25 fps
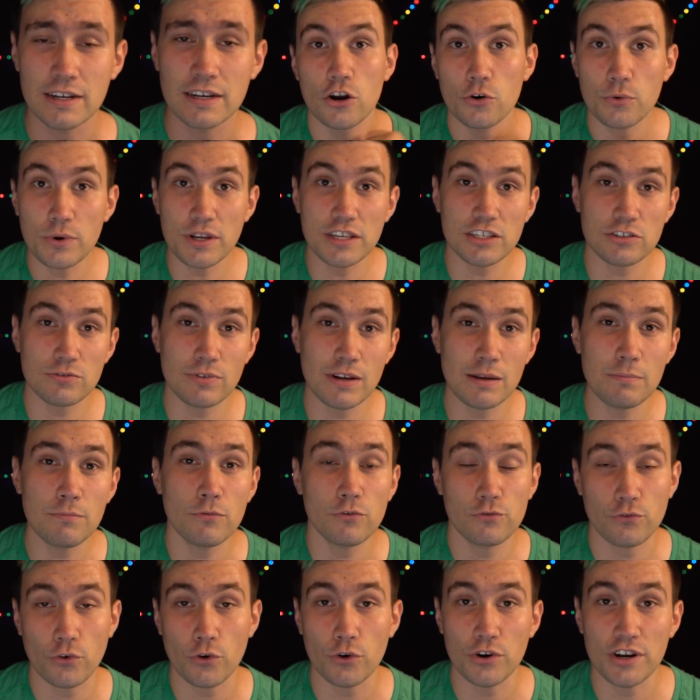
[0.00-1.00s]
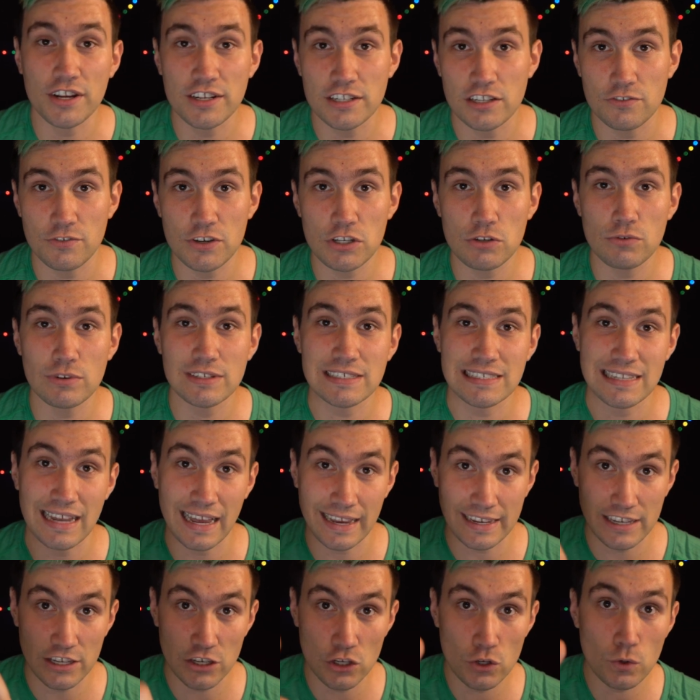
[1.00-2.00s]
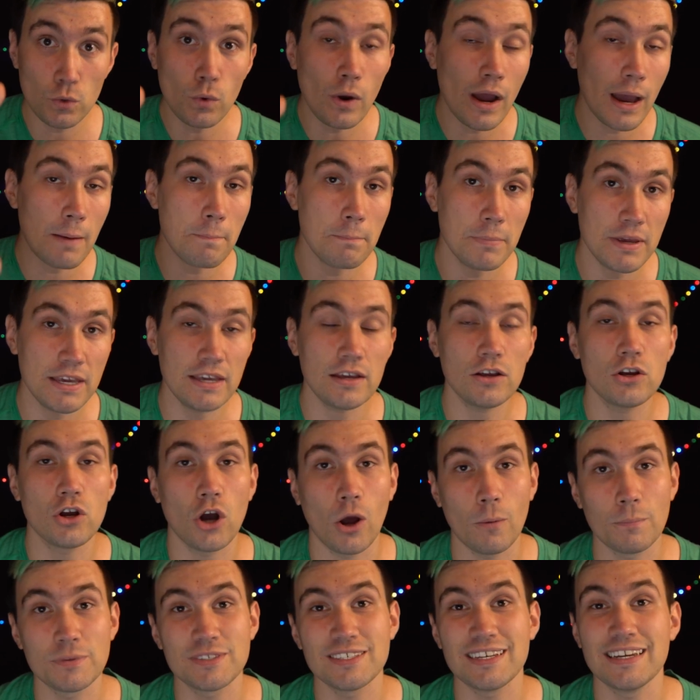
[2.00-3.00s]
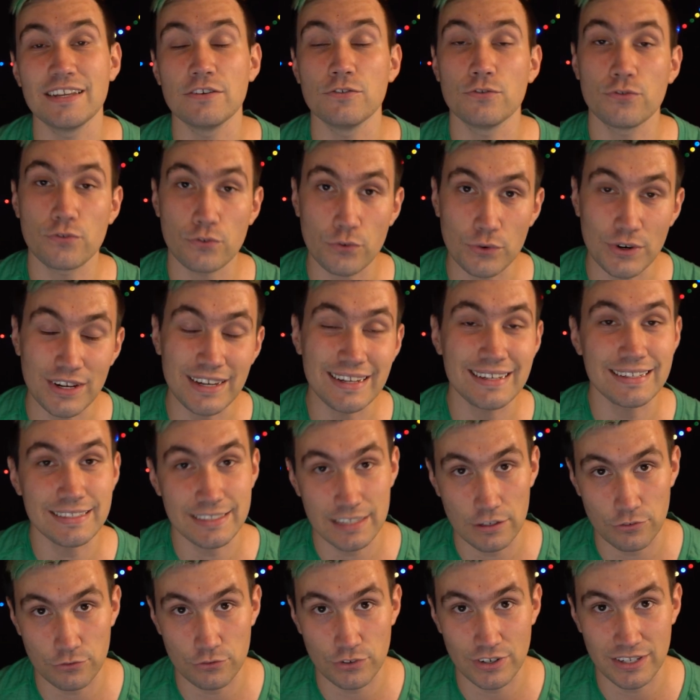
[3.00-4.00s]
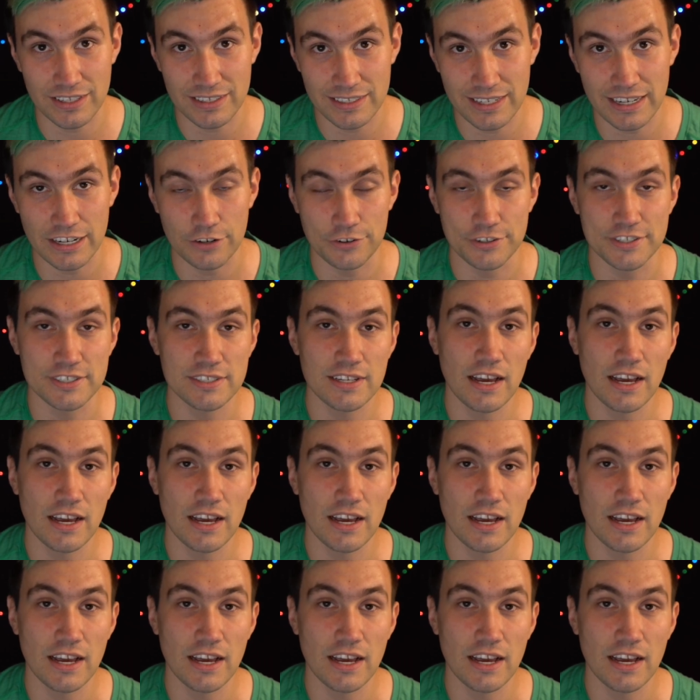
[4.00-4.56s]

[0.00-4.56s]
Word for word: Restream for individuals like you and me comes in three different tiers.